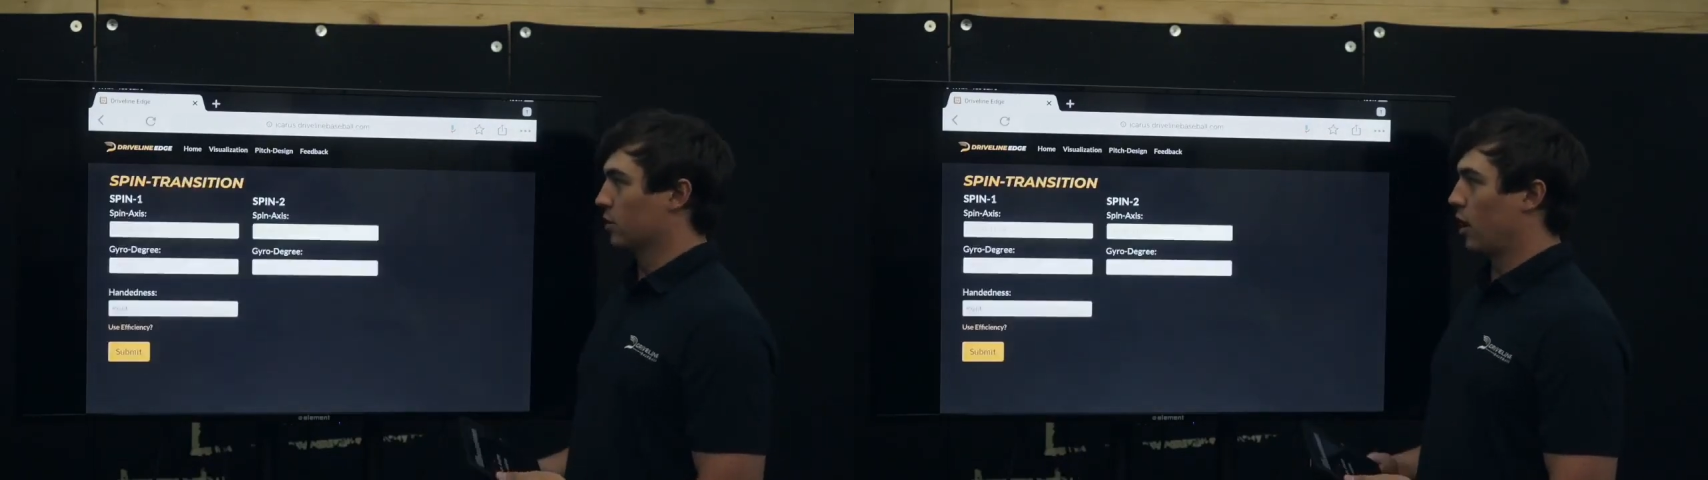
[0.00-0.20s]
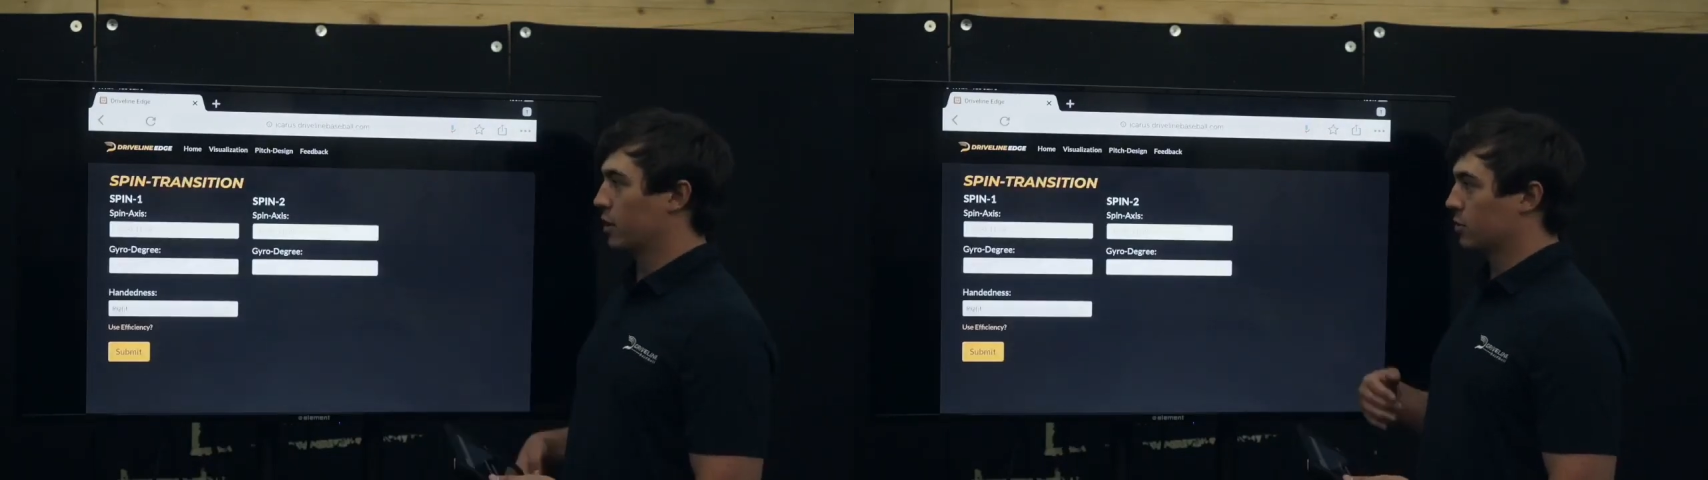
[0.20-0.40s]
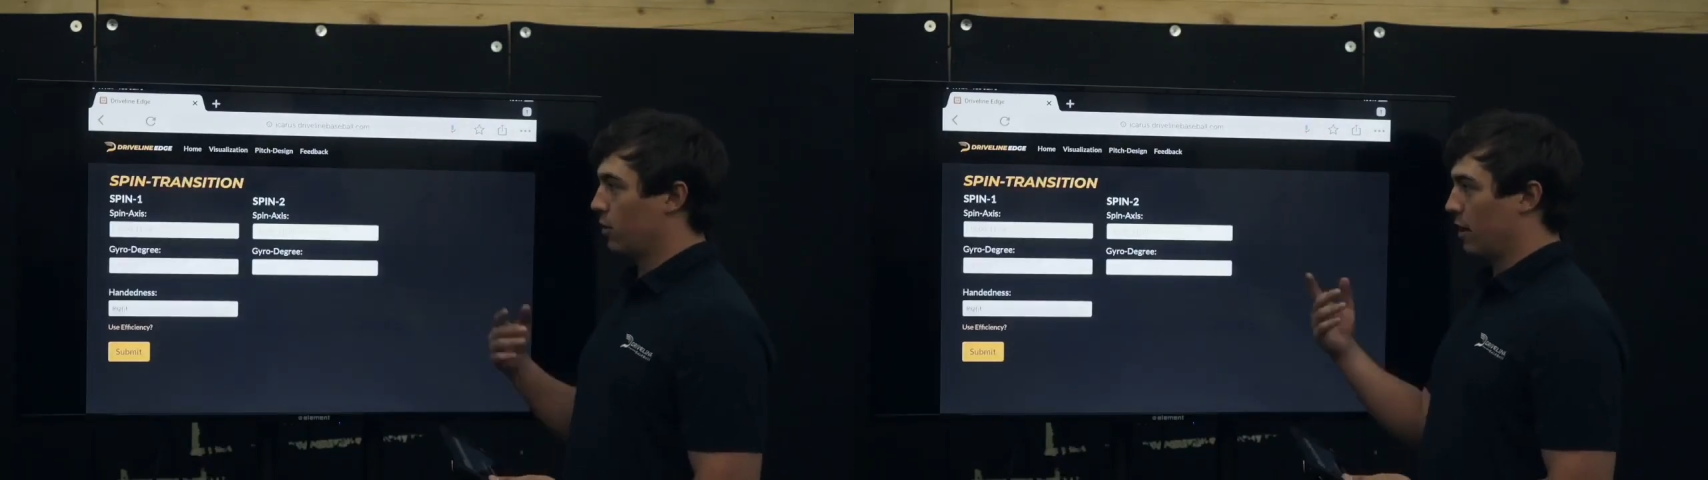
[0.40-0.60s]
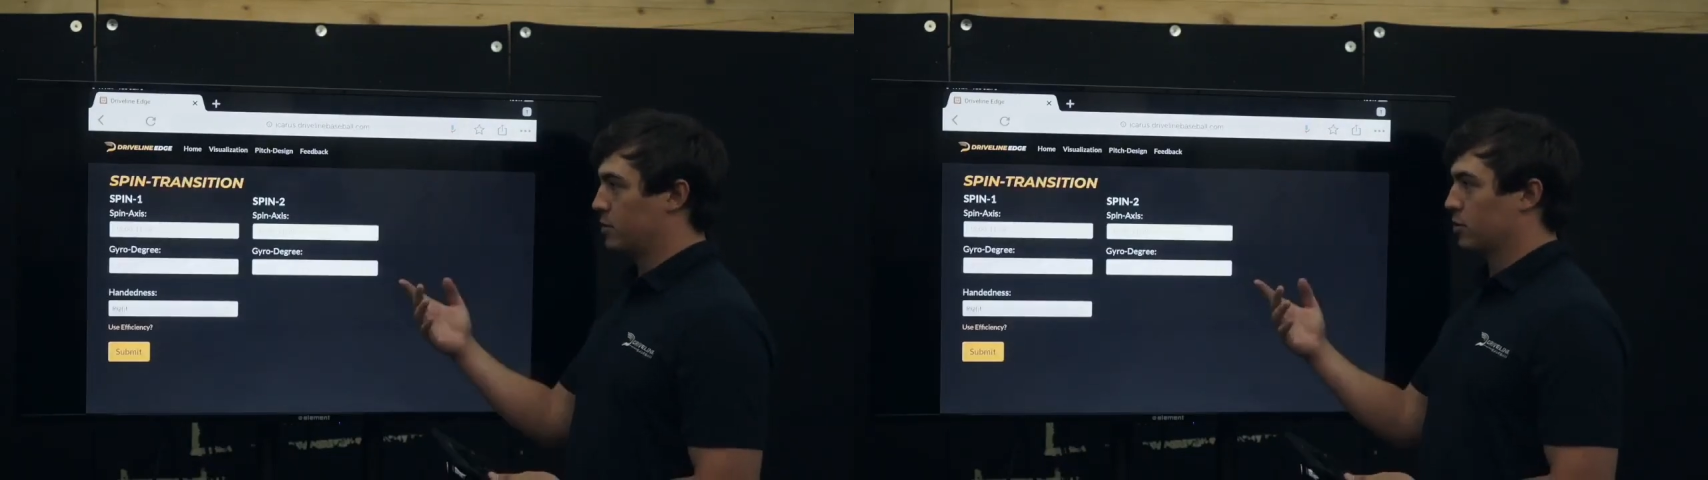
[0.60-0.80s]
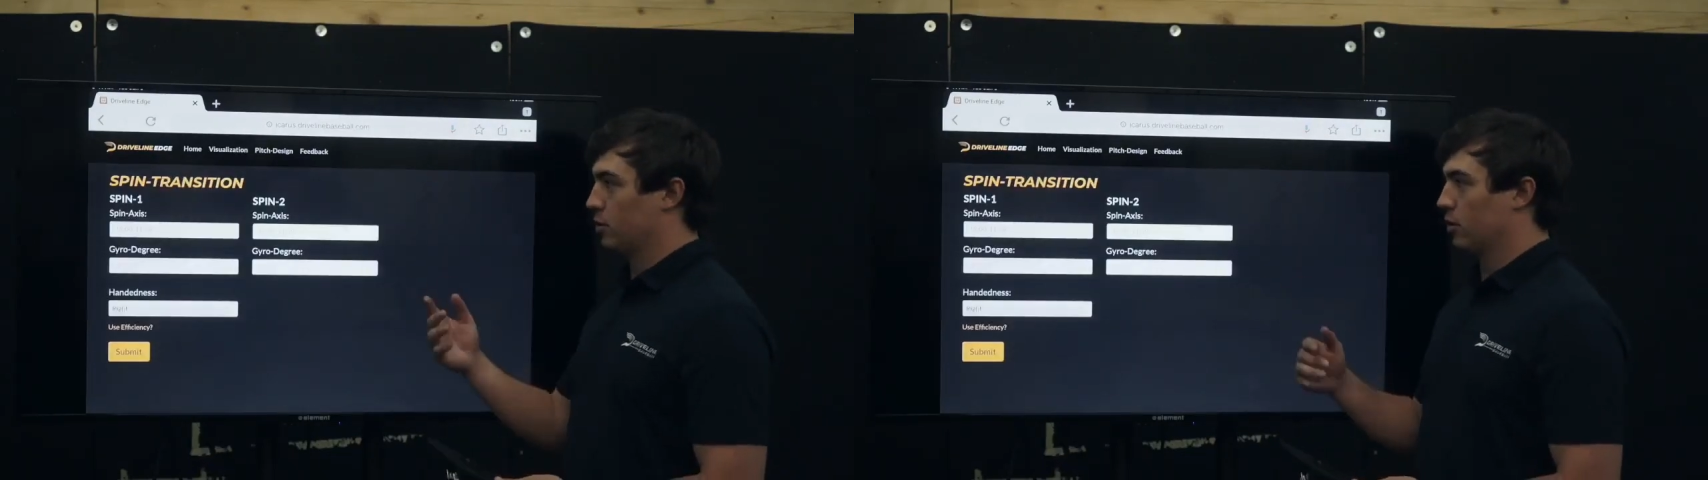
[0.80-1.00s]
you could launch the
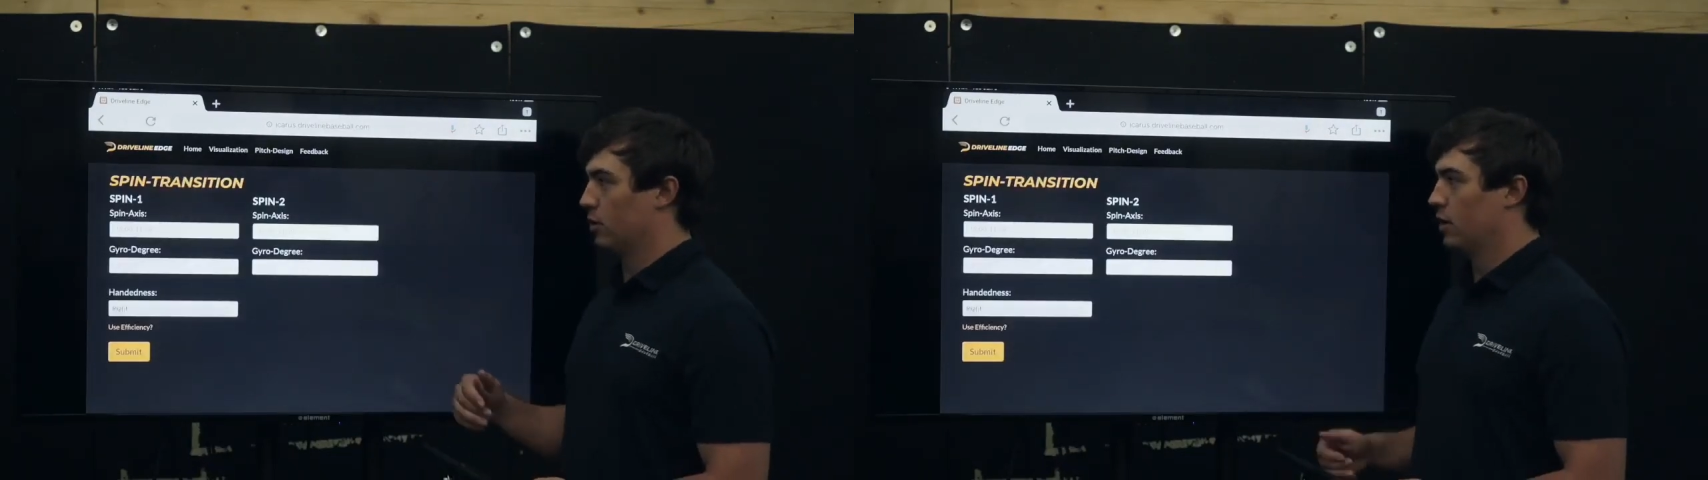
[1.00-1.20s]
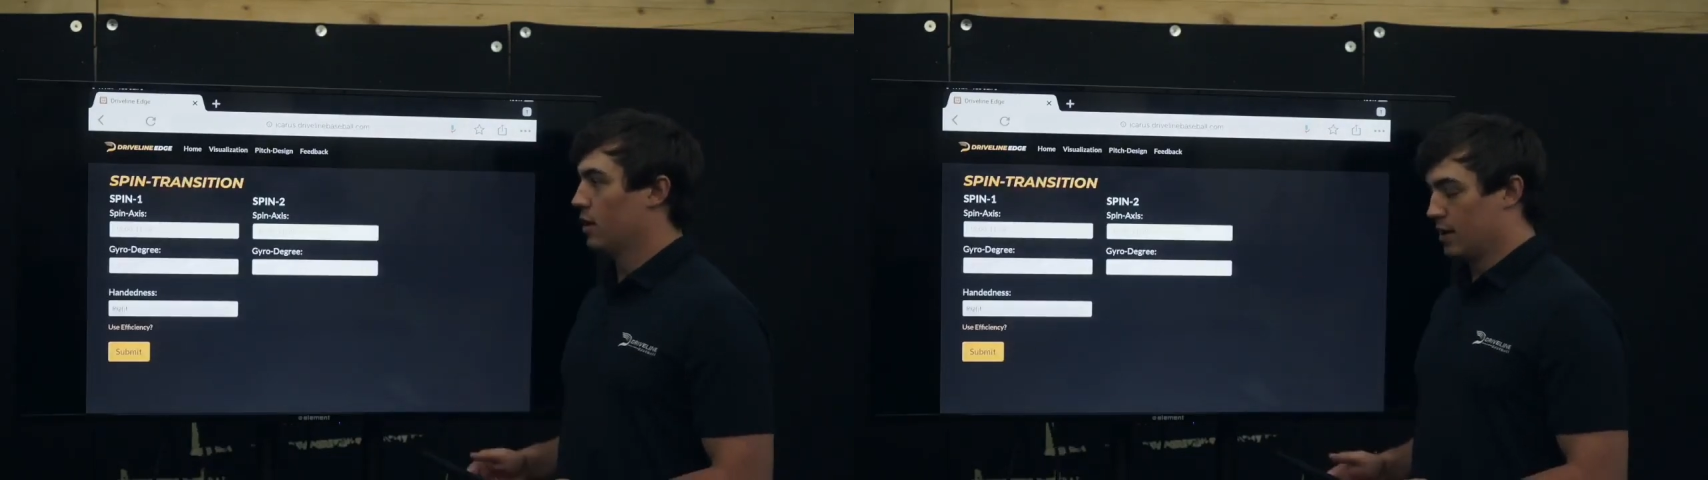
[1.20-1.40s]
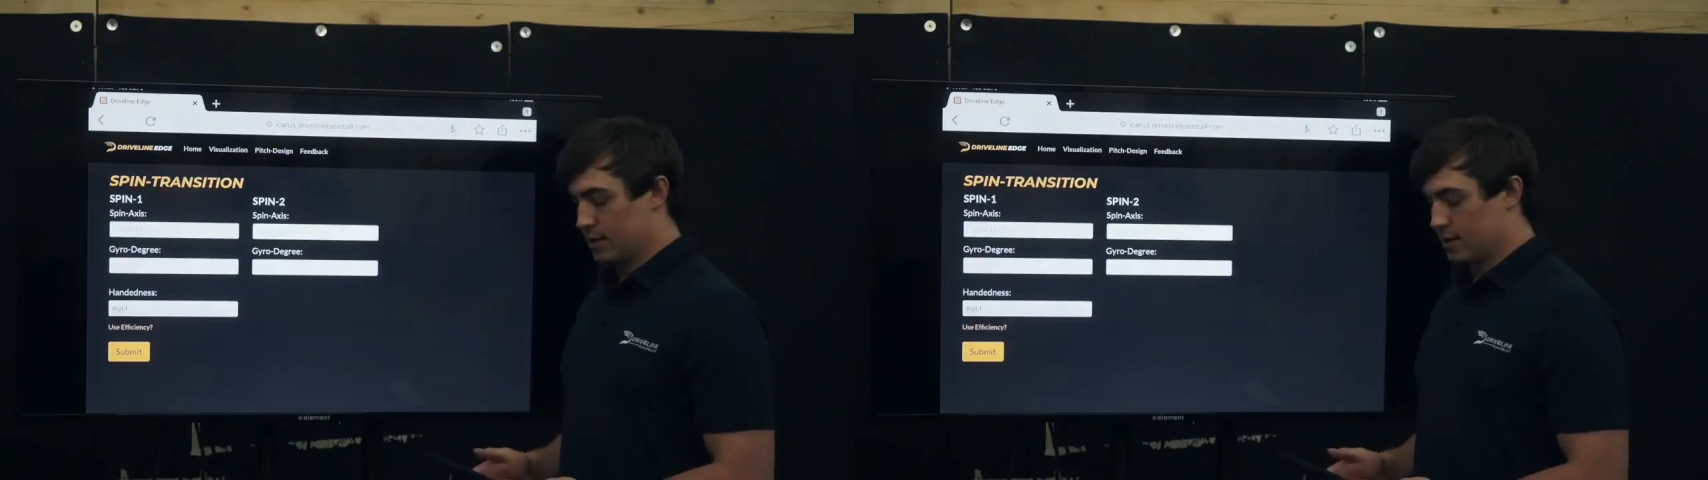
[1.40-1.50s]
web tool,